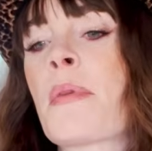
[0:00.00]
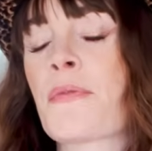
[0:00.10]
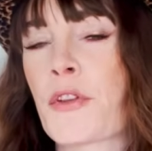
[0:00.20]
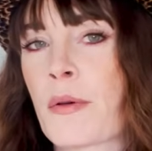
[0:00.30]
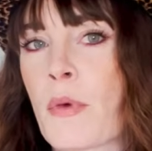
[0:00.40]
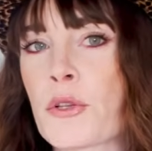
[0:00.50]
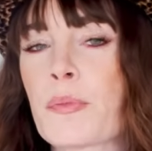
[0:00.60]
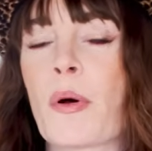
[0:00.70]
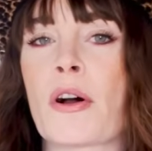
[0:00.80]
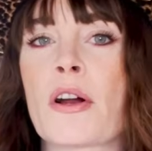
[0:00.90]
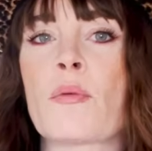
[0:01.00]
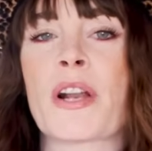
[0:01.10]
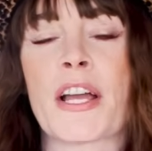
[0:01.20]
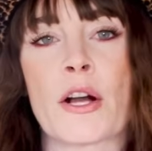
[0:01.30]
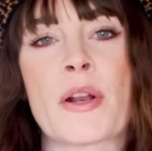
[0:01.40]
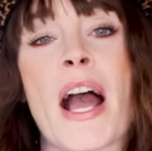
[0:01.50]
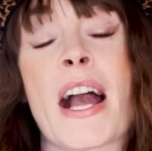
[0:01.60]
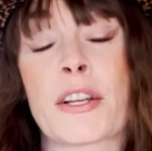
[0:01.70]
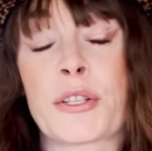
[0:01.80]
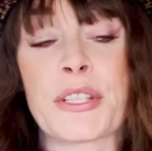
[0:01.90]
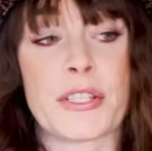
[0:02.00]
but for the most part, when I go to actually